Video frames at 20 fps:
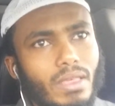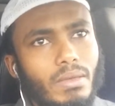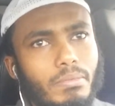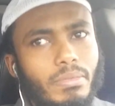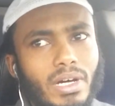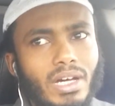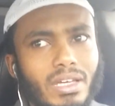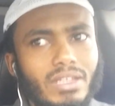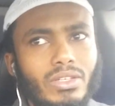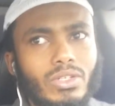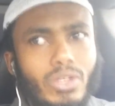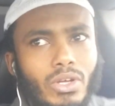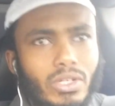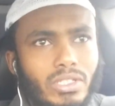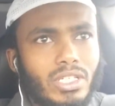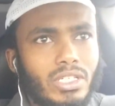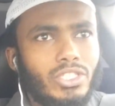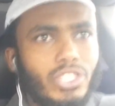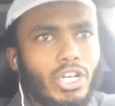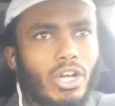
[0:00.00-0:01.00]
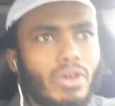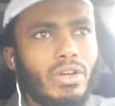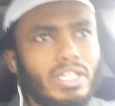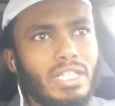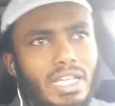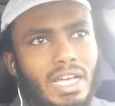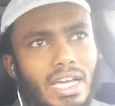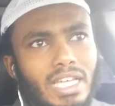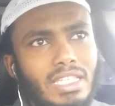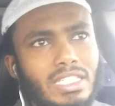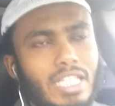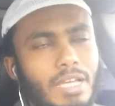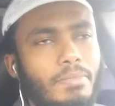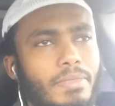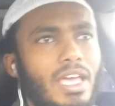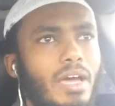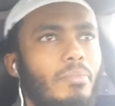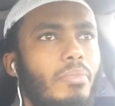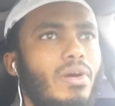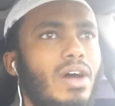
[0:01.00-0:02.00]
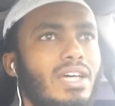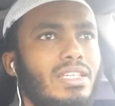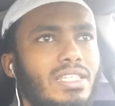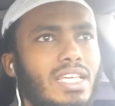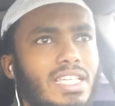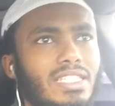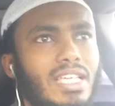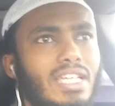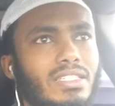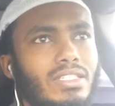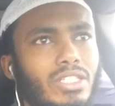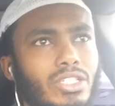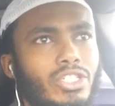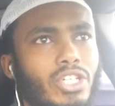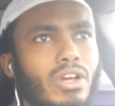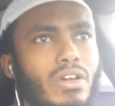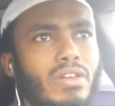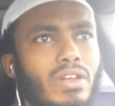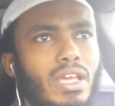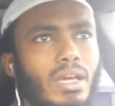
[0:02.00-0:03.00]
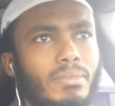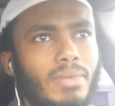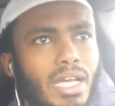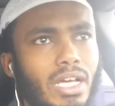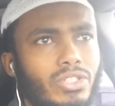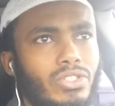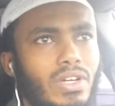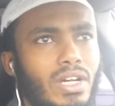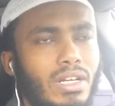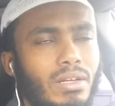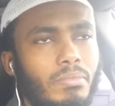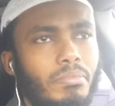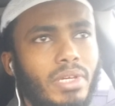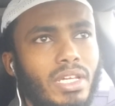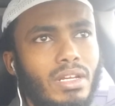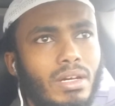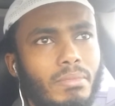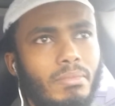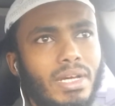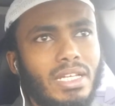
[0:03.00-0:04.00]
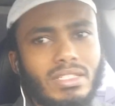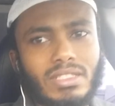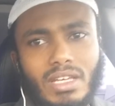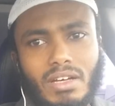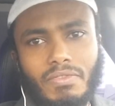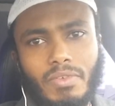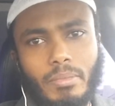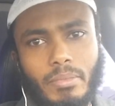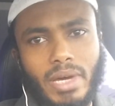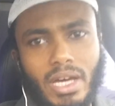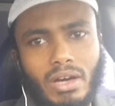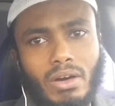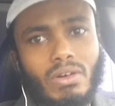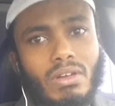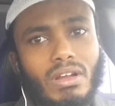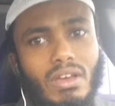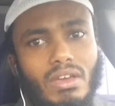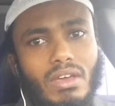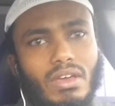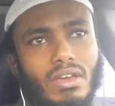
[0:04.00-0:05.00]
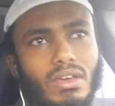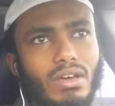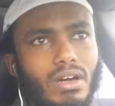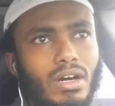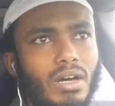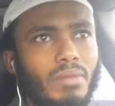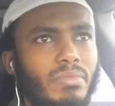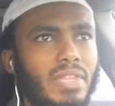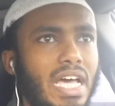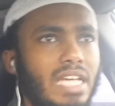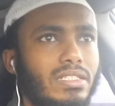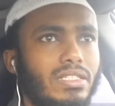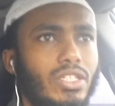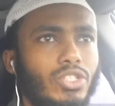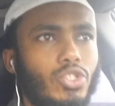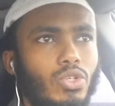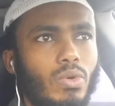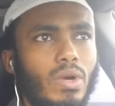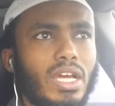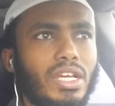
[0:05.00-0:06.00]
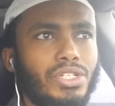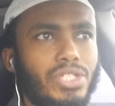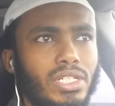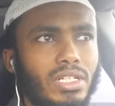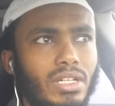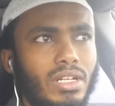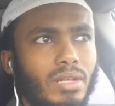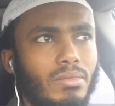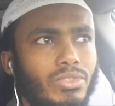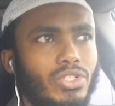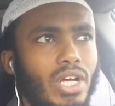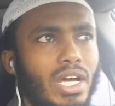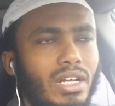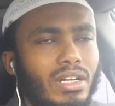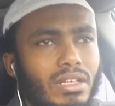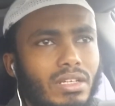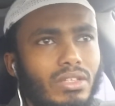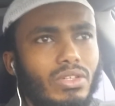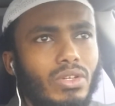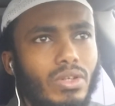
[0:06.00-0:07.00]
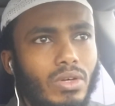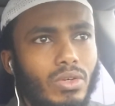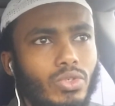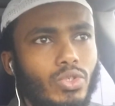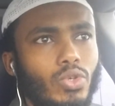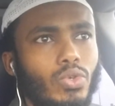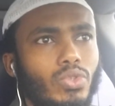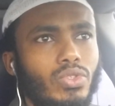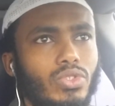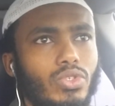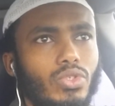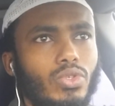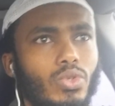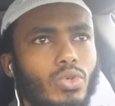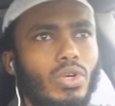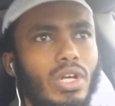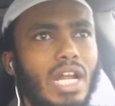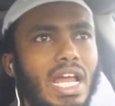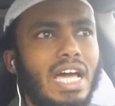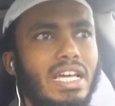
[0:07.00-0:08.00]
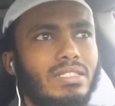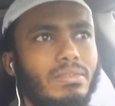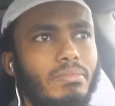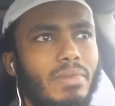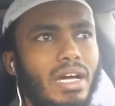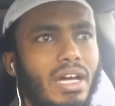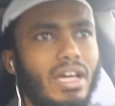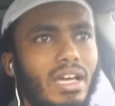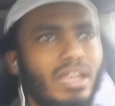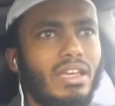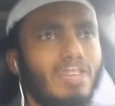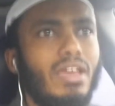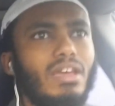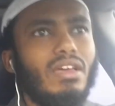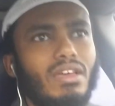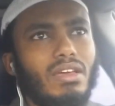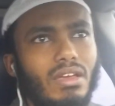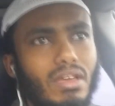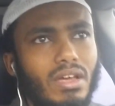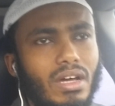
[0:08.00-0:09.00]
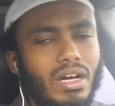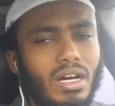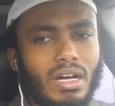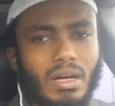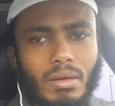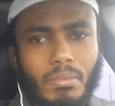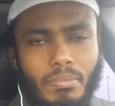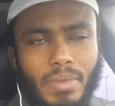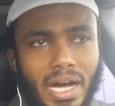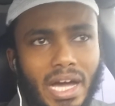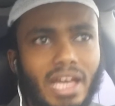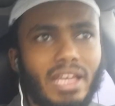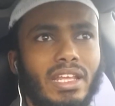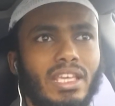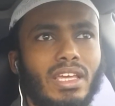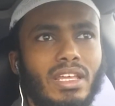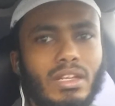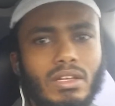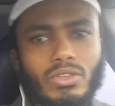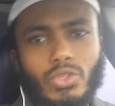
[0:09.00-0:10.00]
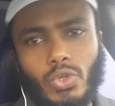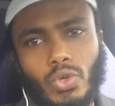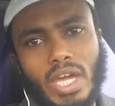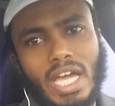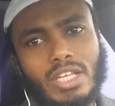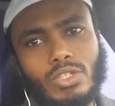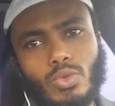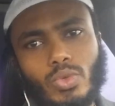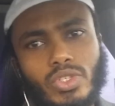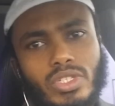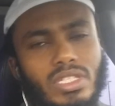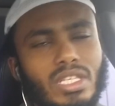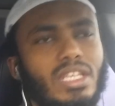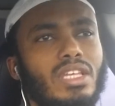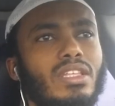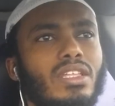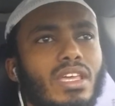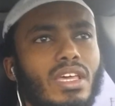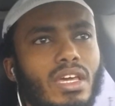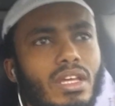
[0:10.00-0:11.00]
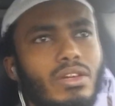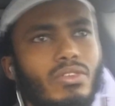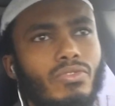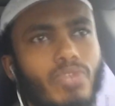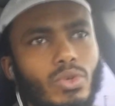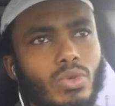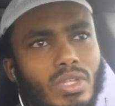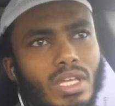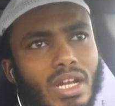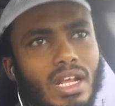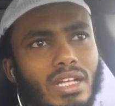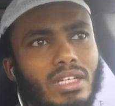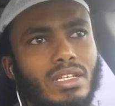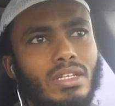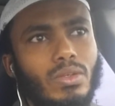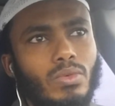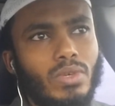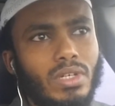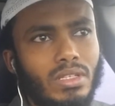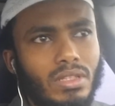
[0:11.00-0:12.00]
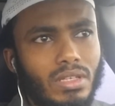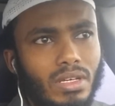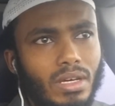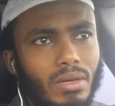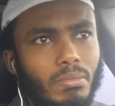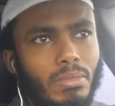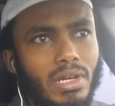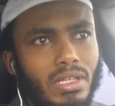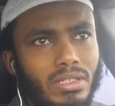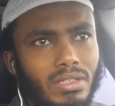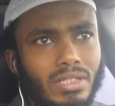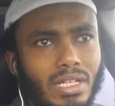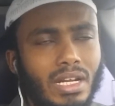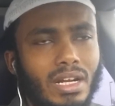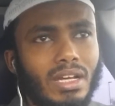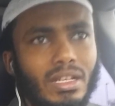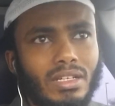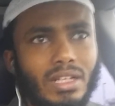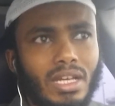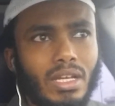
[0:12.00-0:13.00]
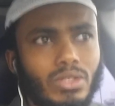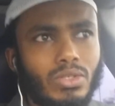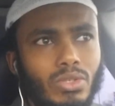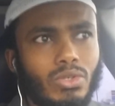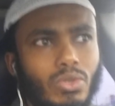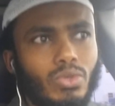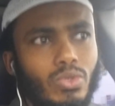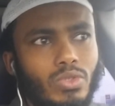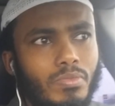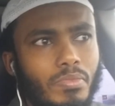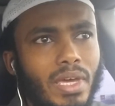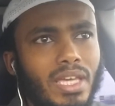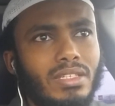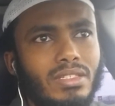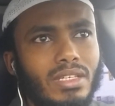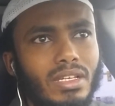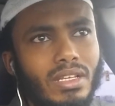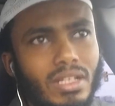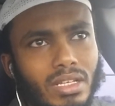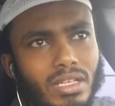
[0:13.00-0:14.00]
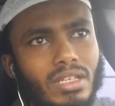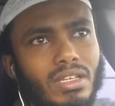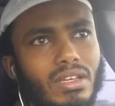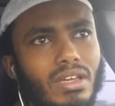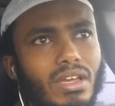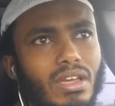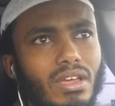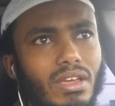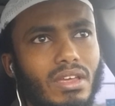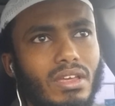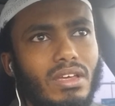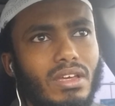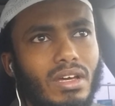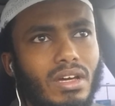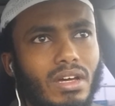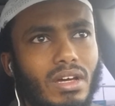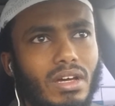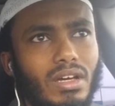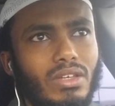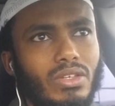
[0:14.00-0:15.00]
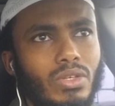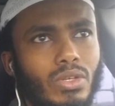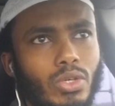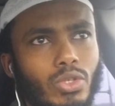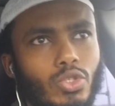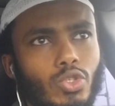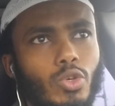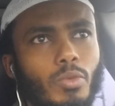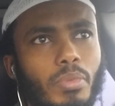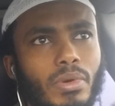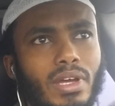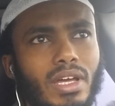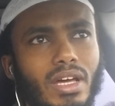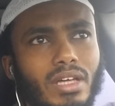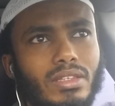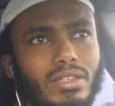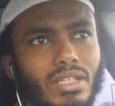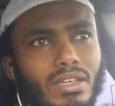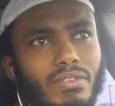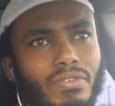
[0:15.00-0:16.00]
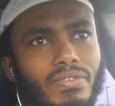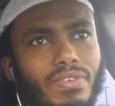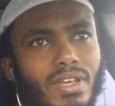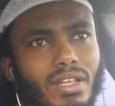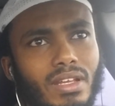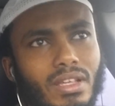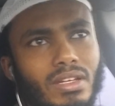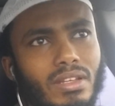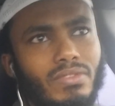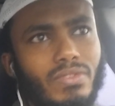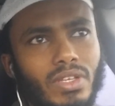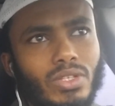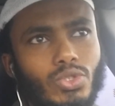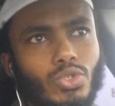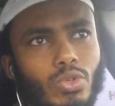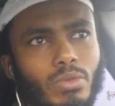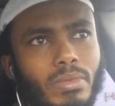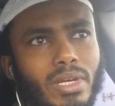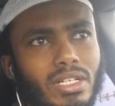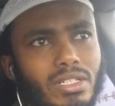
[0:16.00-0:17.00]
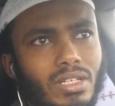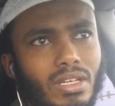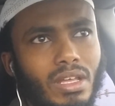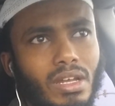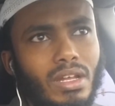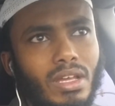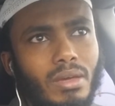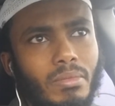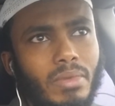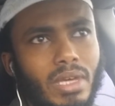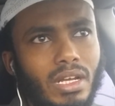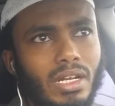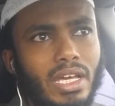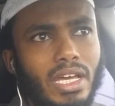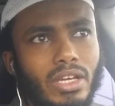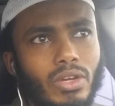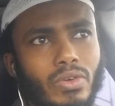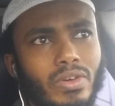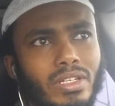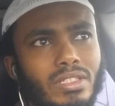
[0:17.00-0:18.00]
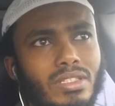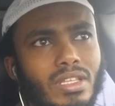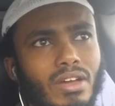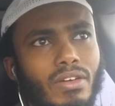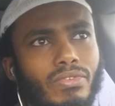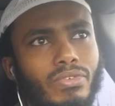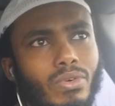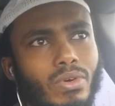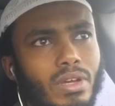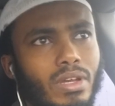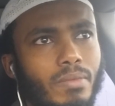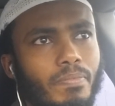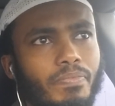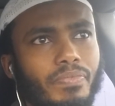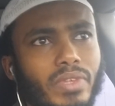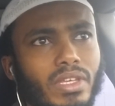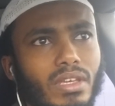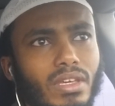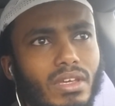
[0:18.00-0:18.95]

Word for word: But you know, it's a journey. I accept that process as a journey. I'm not trying to beat up myself about um, that situation, and I'm trying to you know use utilize my uh, body. And you guys will see in the interview that I did with uh, Brother Darak Nanto, who's basically uh, you know, super healthy and fit individual, mashallah. May Allah increase that for him.